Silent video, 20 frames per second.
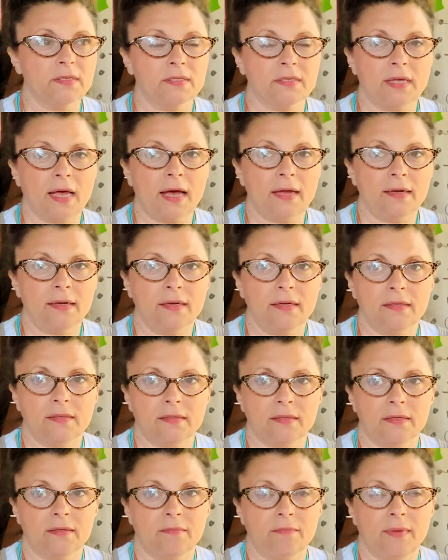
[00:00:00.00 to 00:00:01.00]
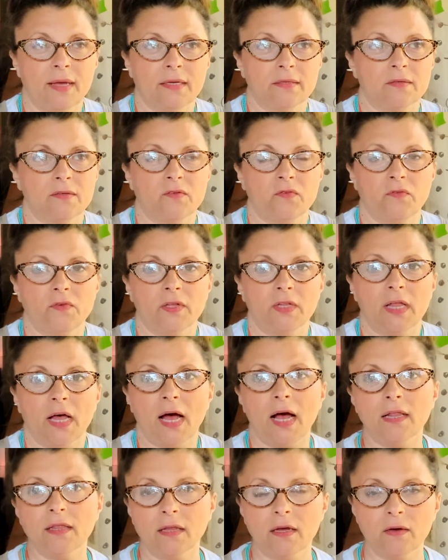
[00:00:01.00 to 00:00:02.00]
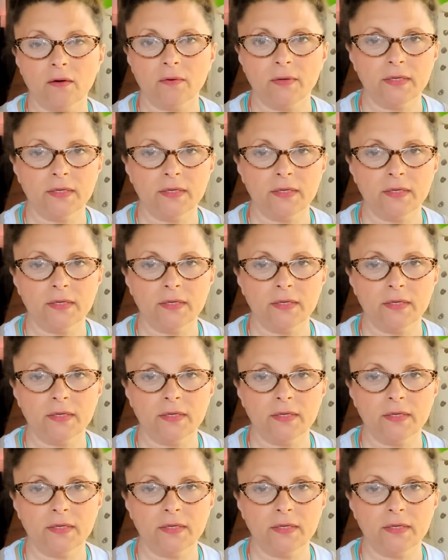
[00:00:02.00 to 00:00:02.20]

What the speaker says: sadness and makes us feel hollow